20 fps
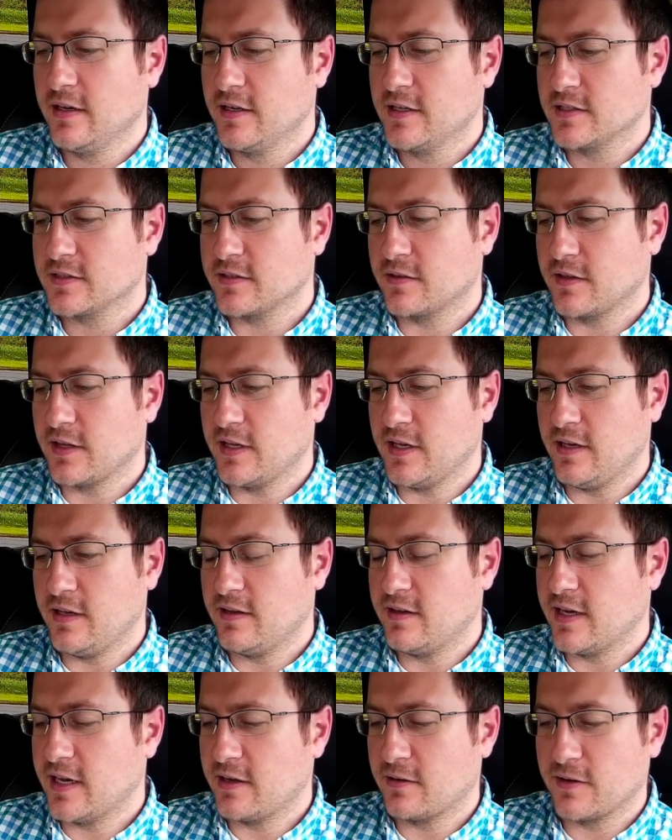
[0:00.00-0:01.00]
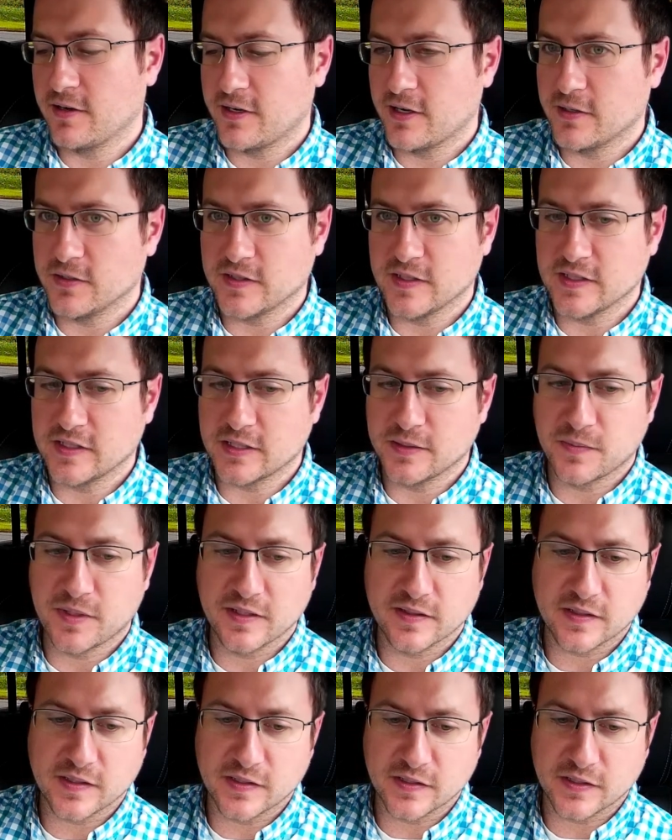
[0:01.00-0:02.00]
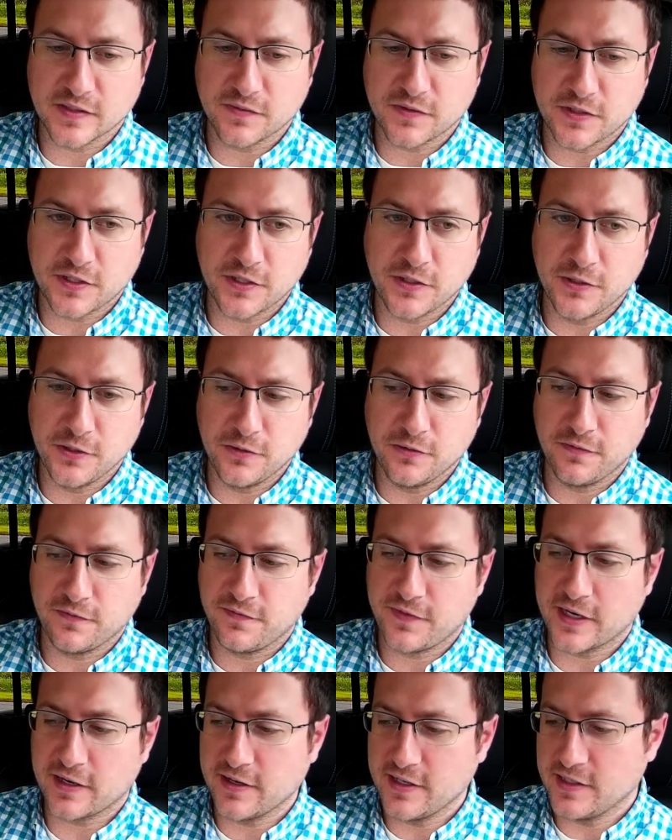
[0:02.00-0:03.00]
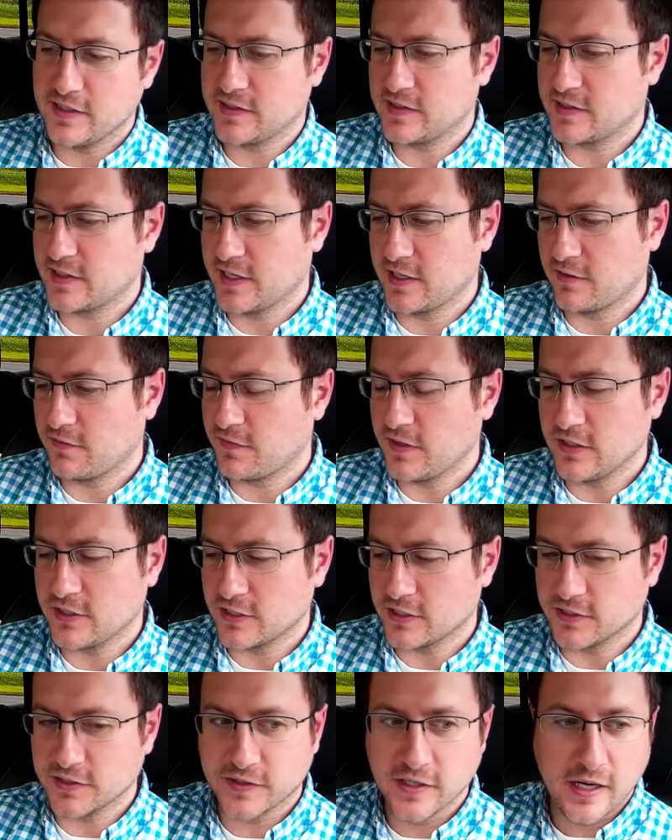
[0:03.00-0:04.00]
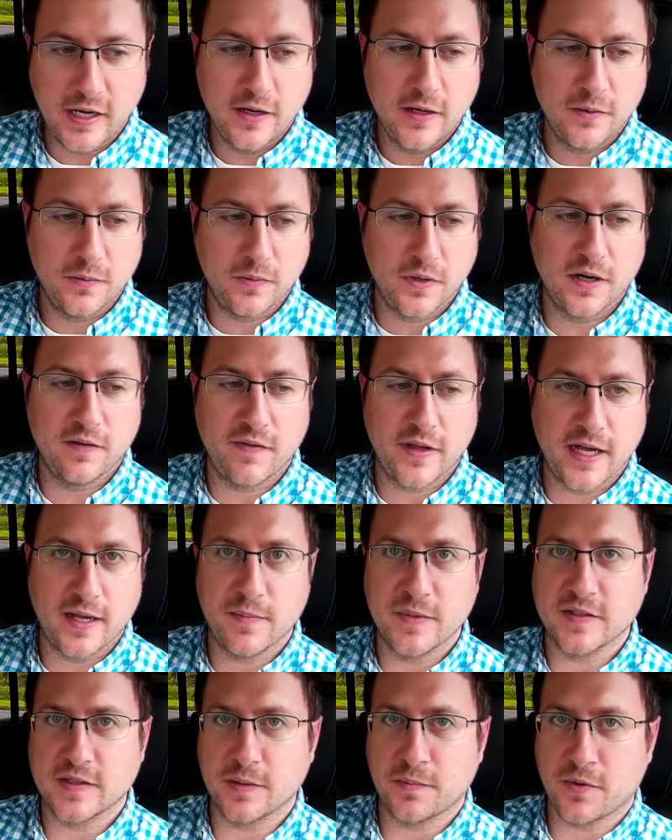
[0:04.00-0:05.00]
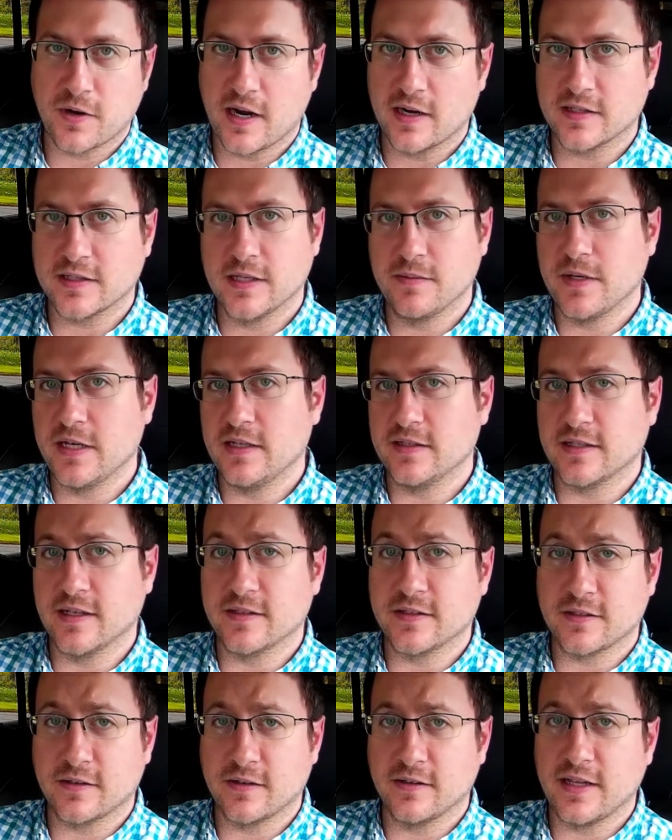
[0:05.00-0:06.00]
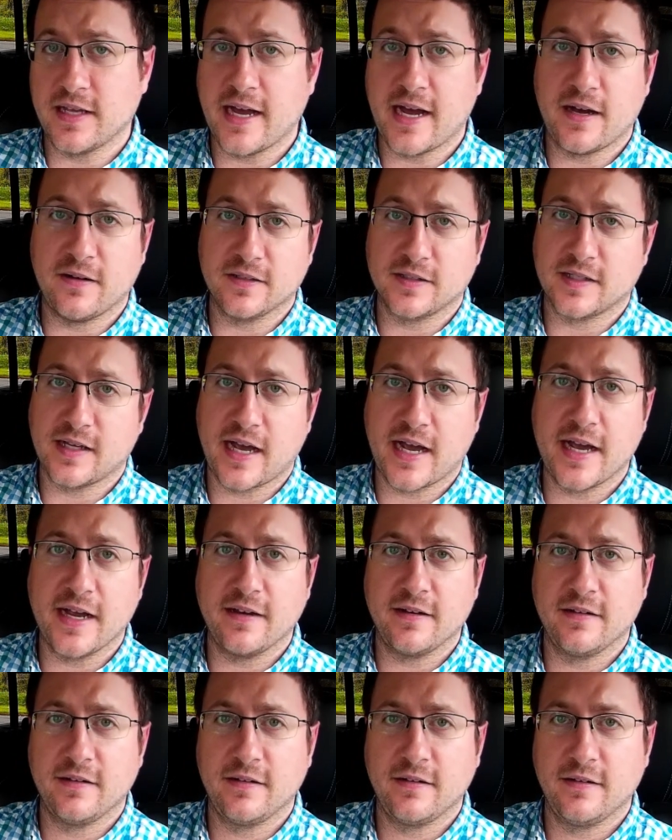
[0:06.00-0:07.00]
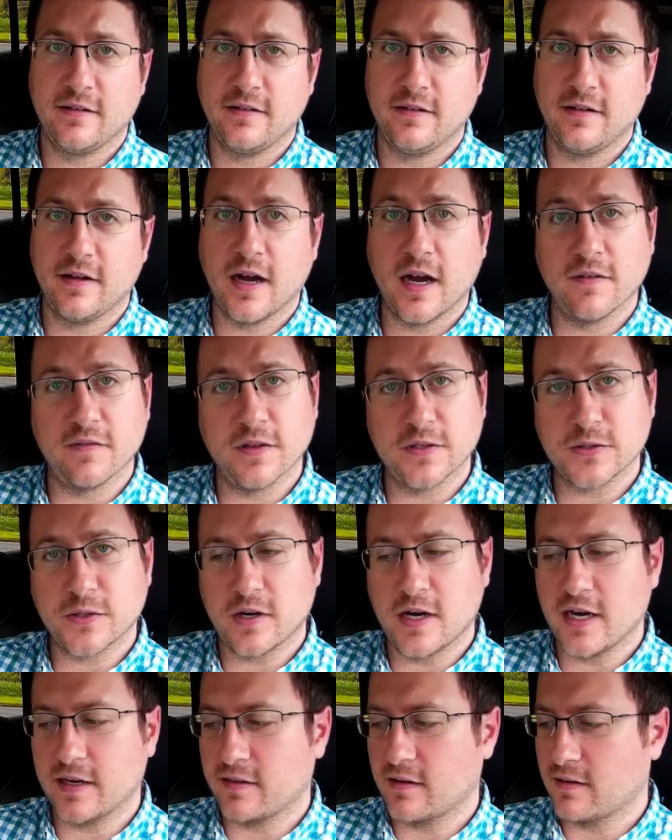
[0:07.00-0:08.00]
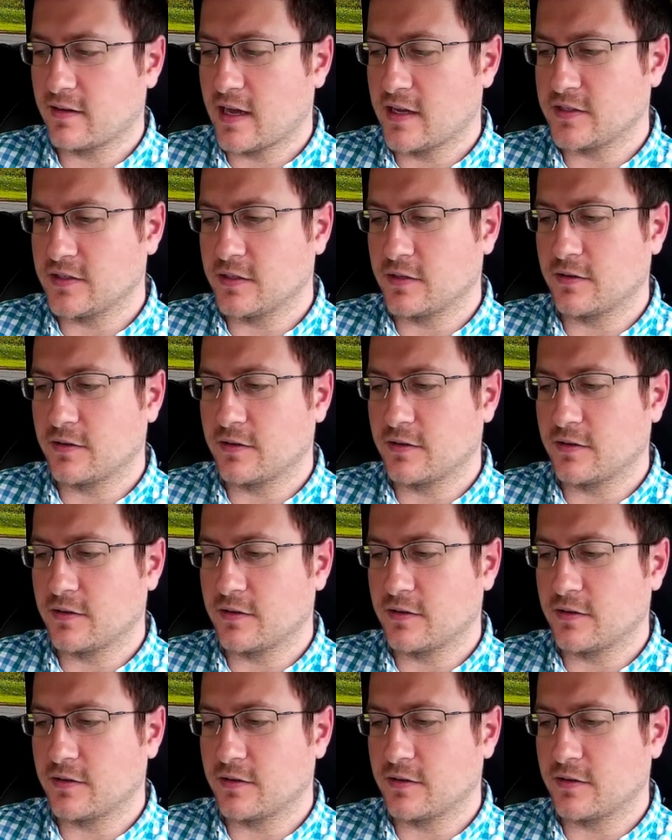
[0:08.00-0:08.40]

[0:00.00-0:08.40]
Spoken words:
So the Integrand Go system consists of 2 very distinct features. One of them is the proximity sensor on the outside of the truck that allows you to